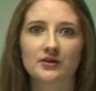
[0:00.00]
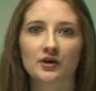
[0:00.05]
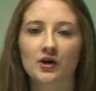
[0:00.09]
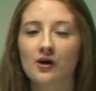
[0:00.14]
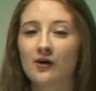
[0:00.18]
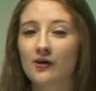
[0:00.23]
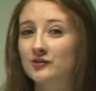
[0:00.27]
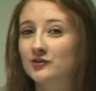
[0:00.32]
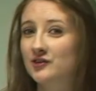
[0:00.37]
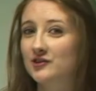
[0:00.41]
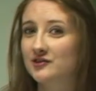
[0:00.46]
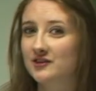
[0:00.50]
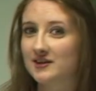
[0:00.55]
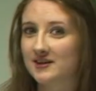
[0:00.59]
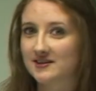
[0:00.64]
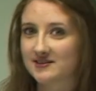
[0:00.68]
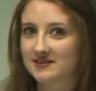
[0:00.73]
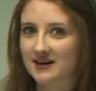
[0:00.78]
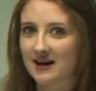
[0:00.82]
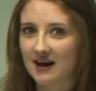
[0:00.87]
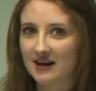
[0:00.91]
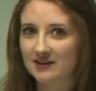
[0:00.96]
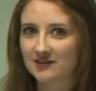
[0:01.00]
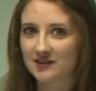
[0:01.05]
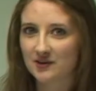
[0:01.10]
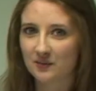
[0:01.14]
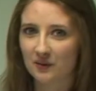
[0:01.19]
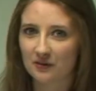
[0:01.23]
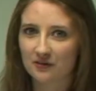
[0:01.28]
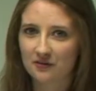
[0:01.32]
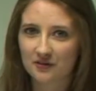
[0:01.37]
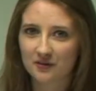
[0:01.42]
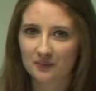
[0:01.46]
culture she decides she
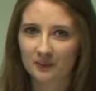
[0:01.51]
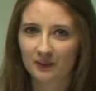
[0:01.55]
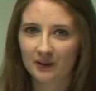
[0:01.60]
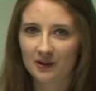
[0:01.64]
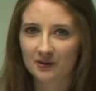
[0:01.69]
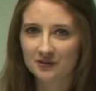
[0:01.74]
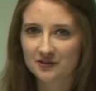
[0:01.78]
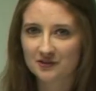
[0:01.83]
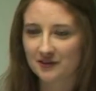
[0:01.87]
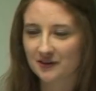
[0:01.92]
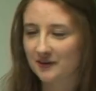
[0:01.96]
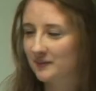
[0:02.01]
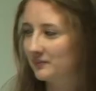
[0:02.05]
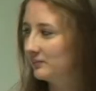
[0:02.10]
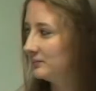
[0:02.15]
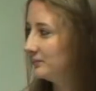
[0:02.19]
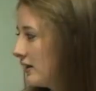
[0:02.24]
wants to belong to.